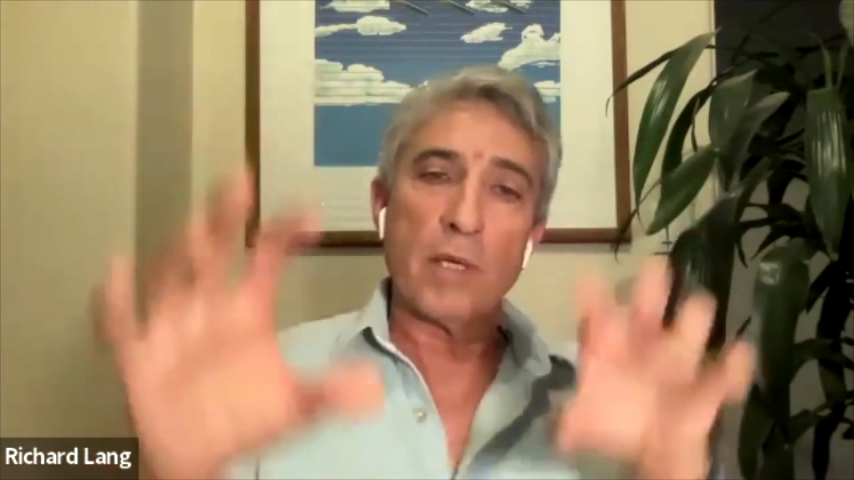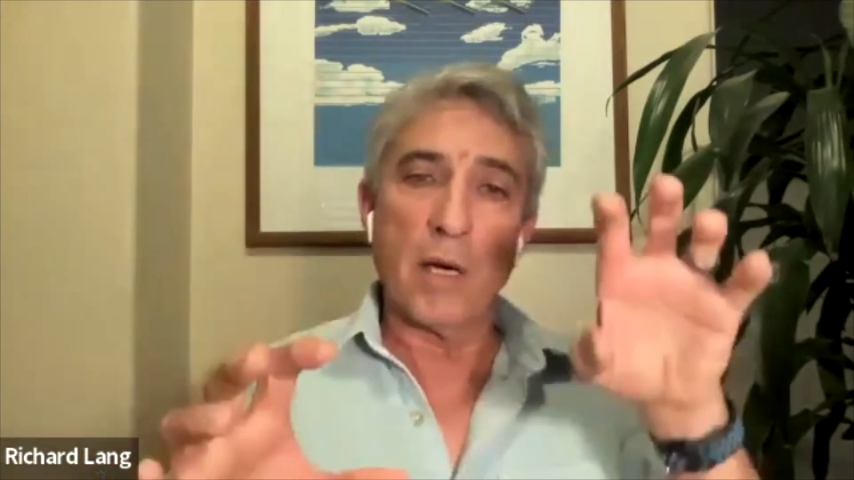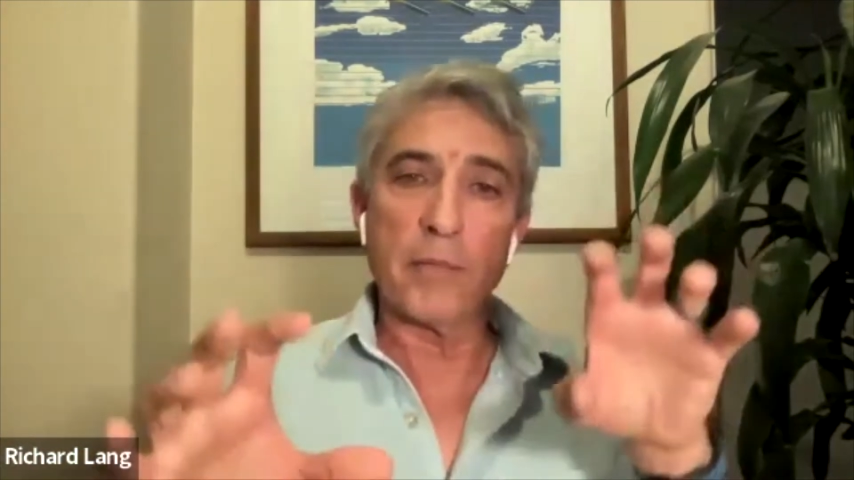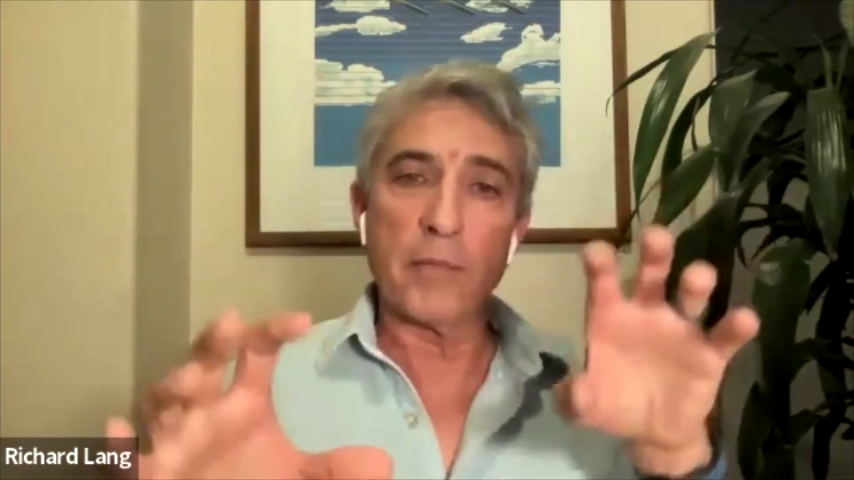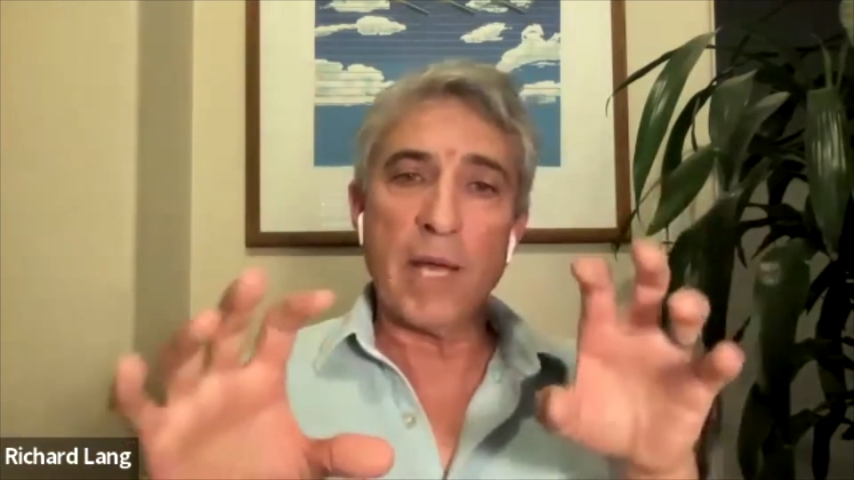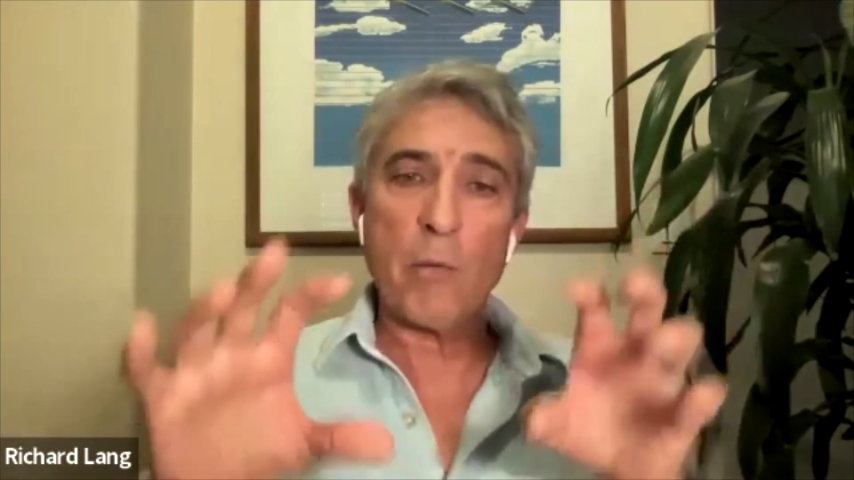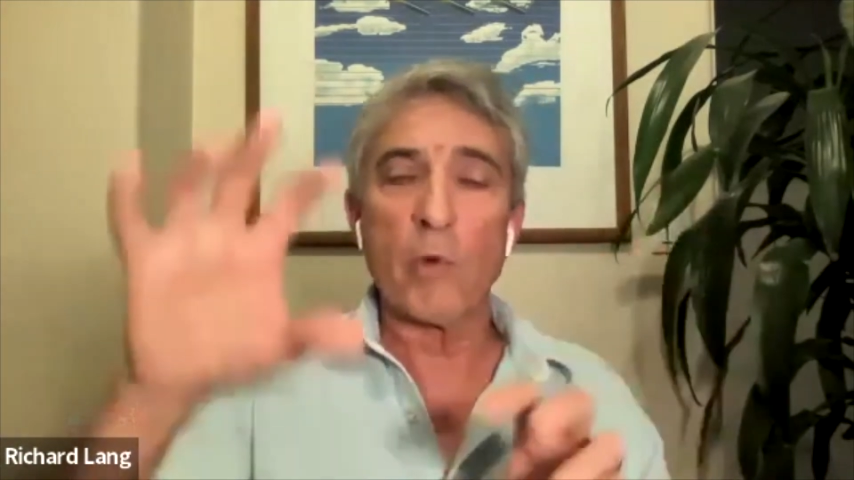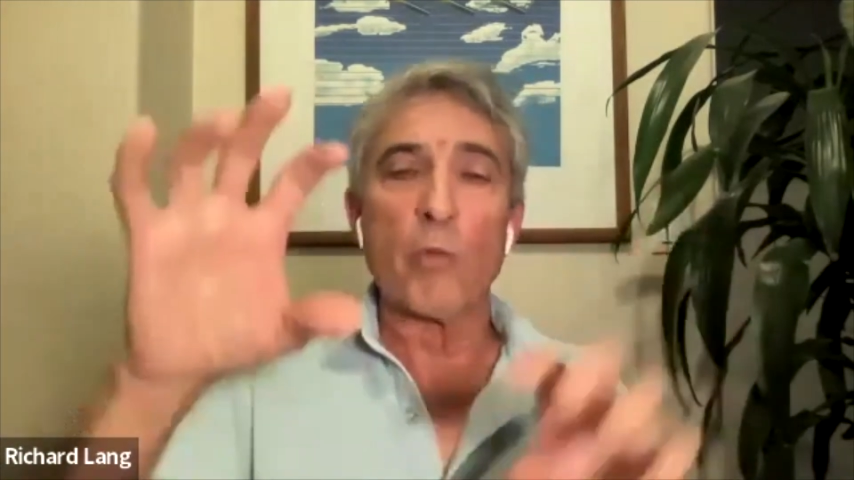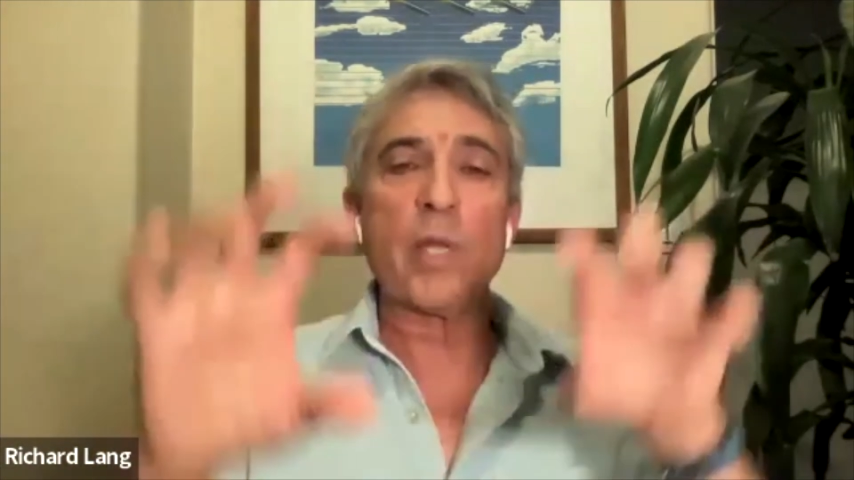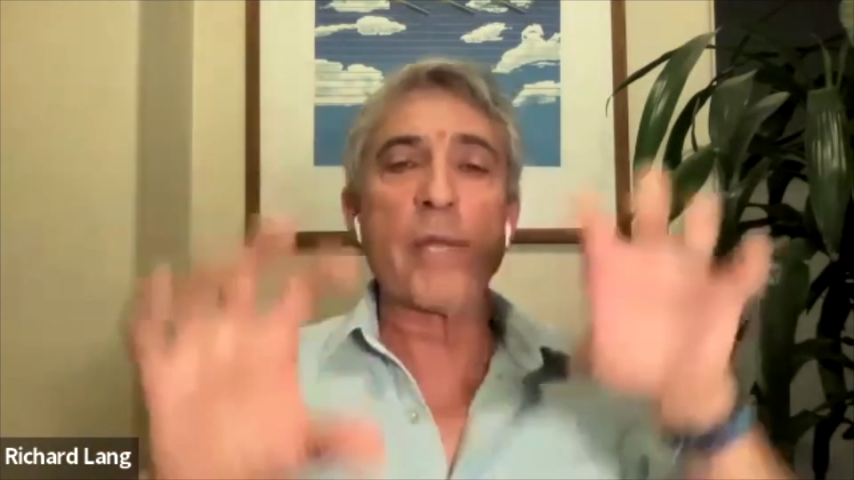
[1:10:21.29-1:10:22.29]

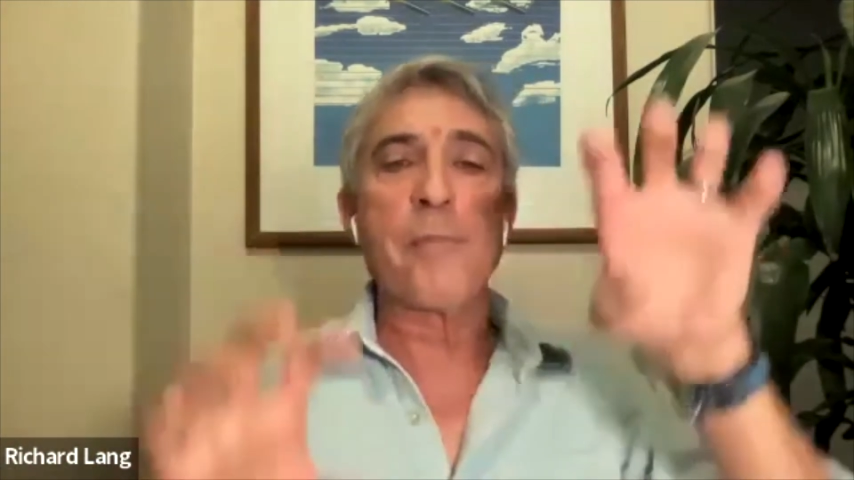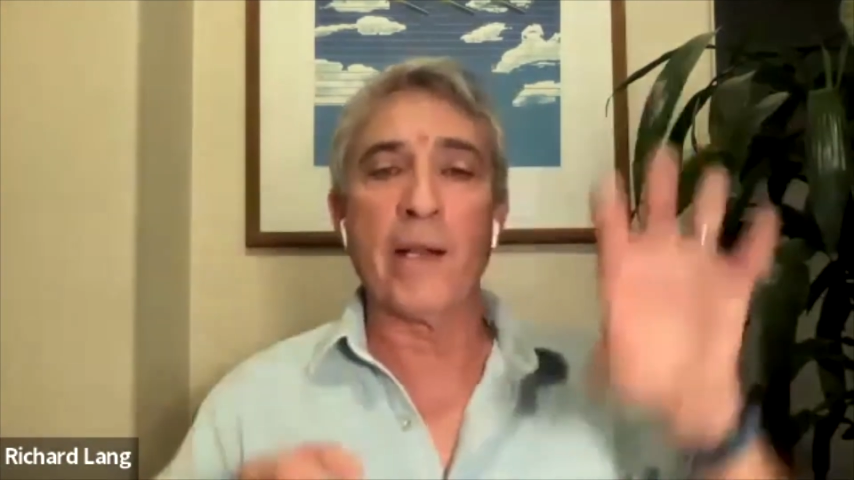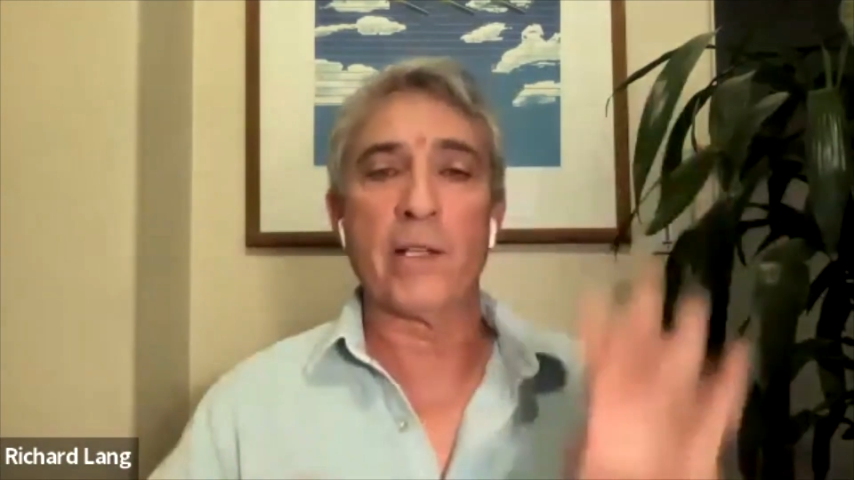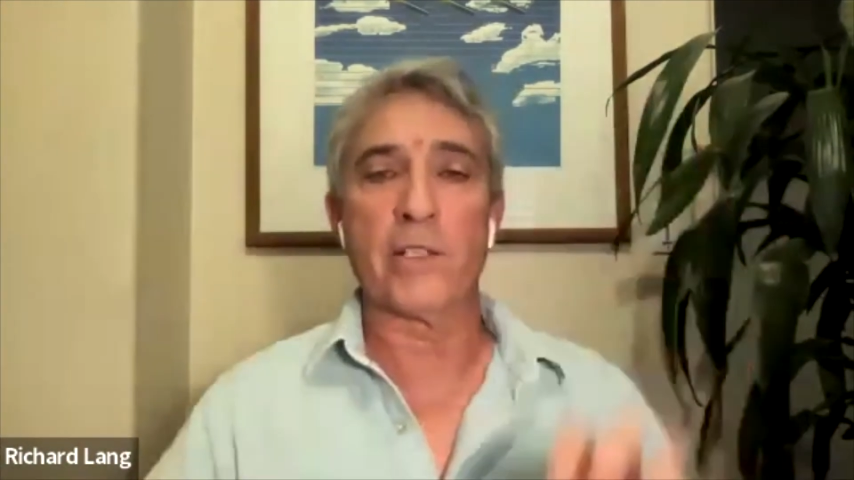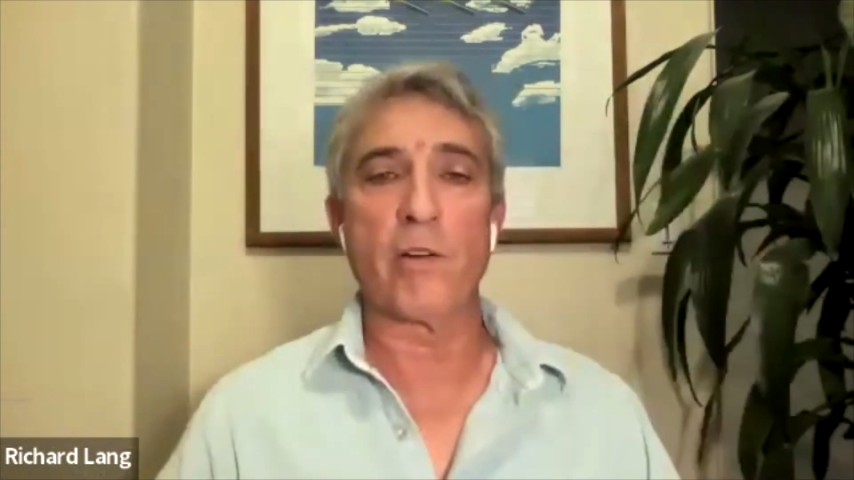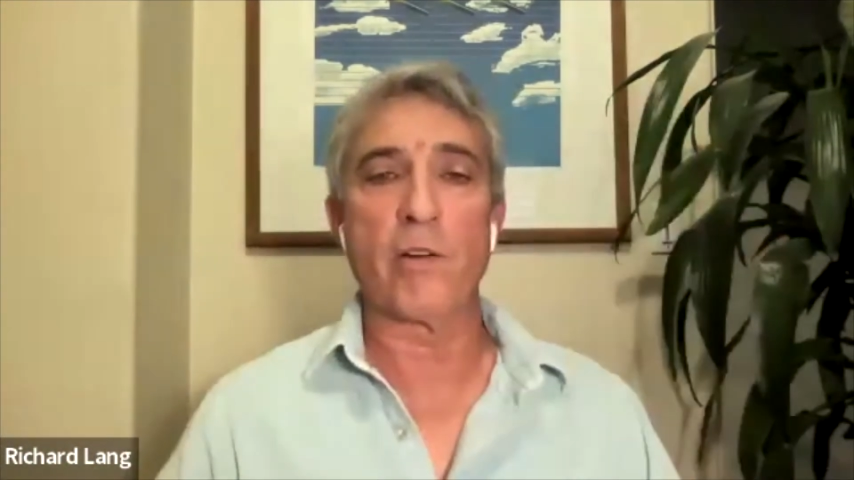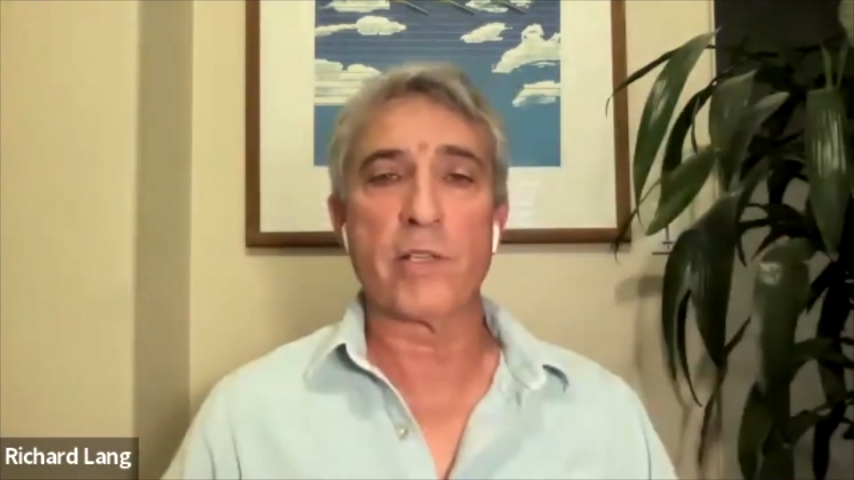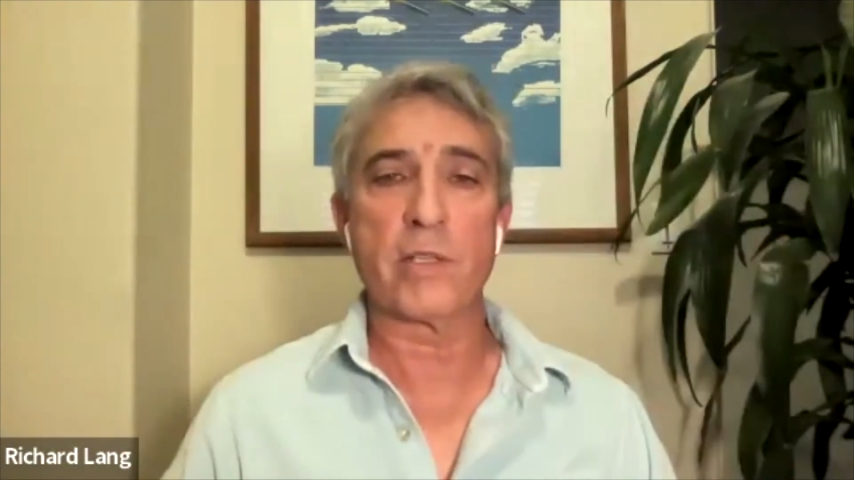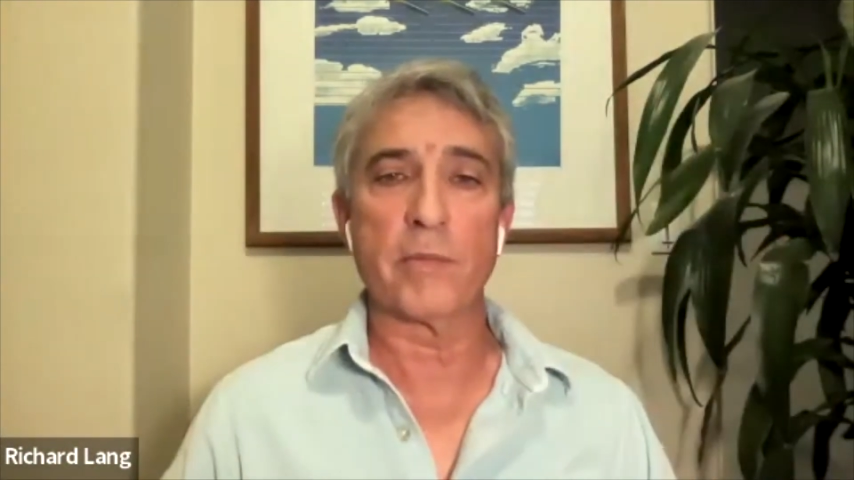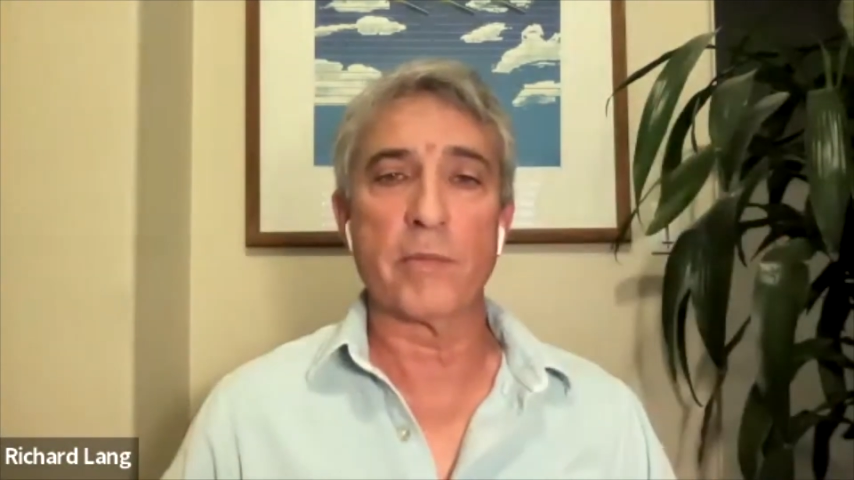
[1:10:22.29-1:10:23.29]
rebalance our
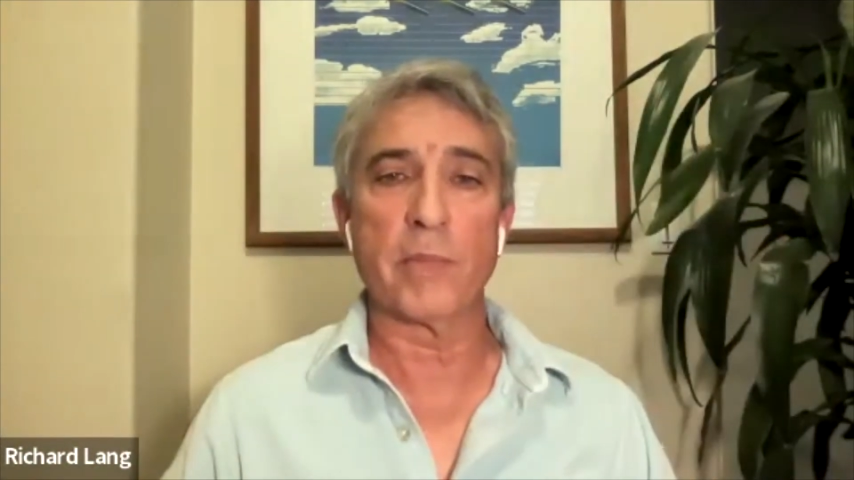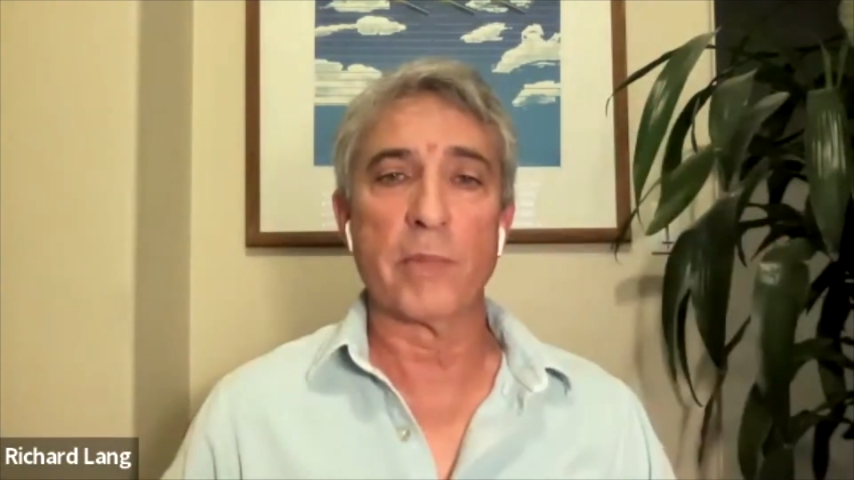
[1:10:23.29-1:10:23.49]
system,